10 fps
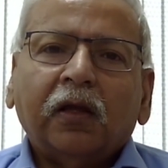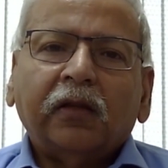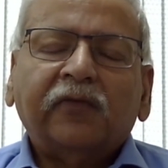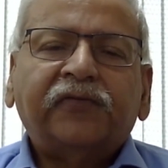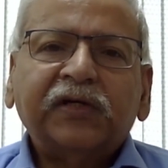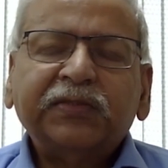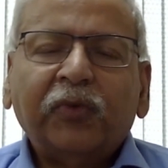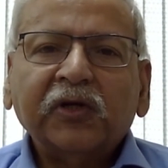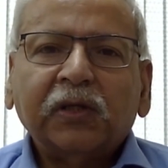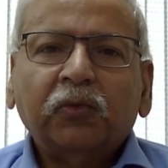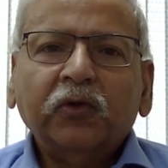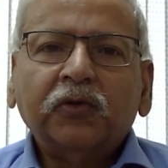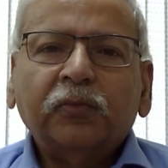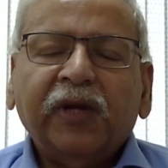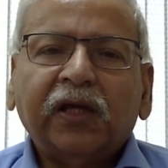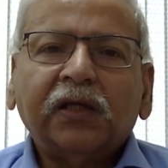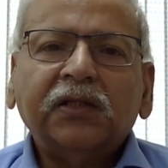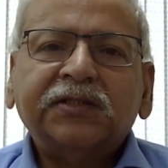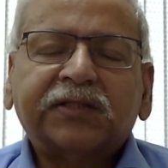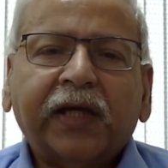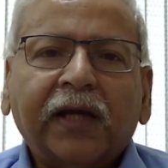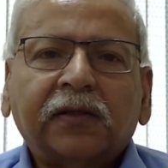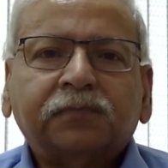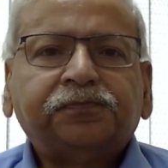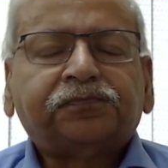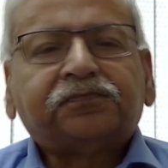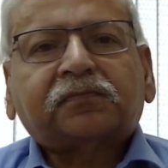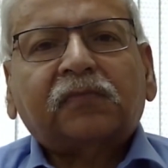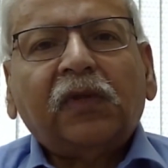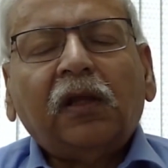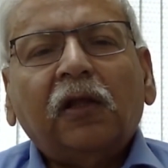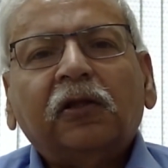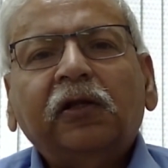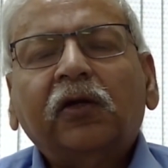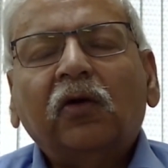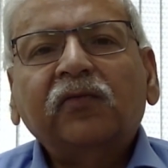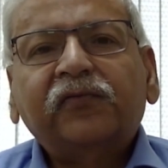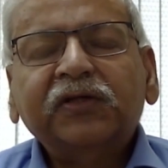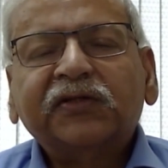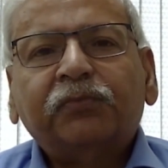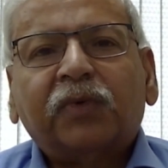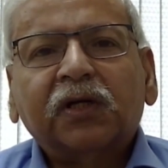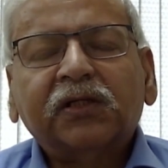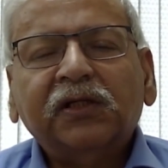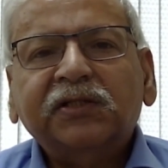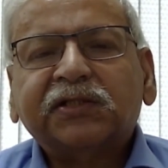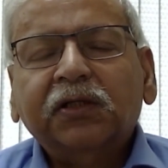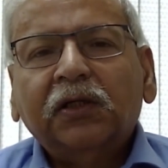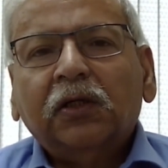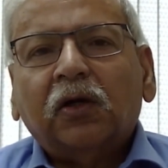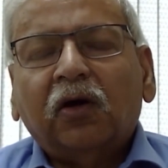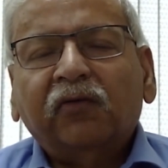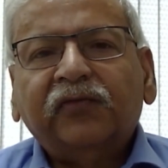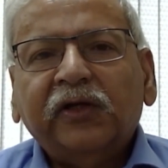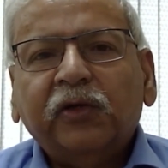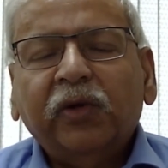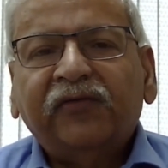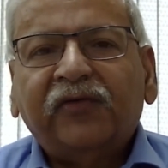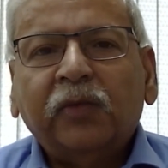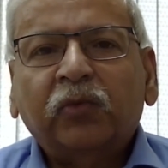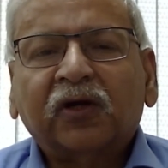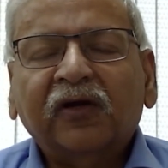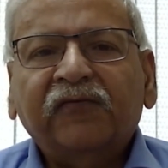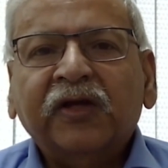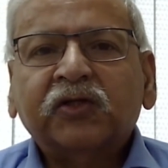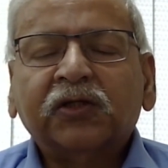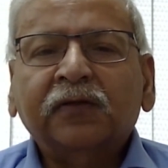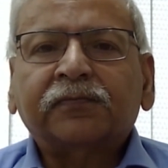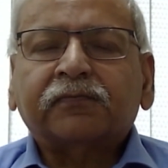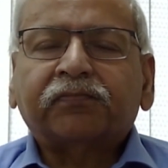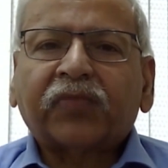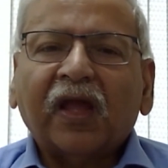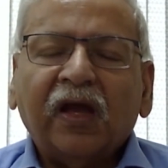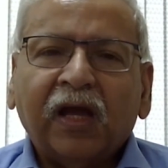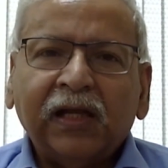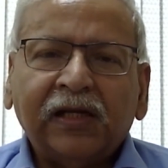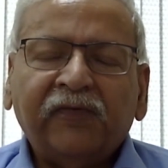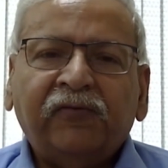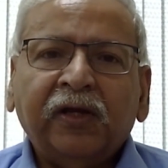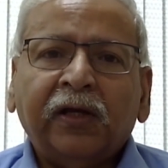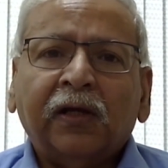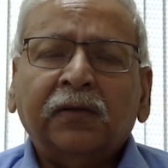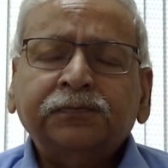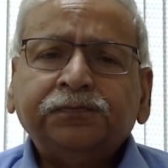The first point I'm going to make is that the Conference of Parties of the UN Framework Convention, held every year,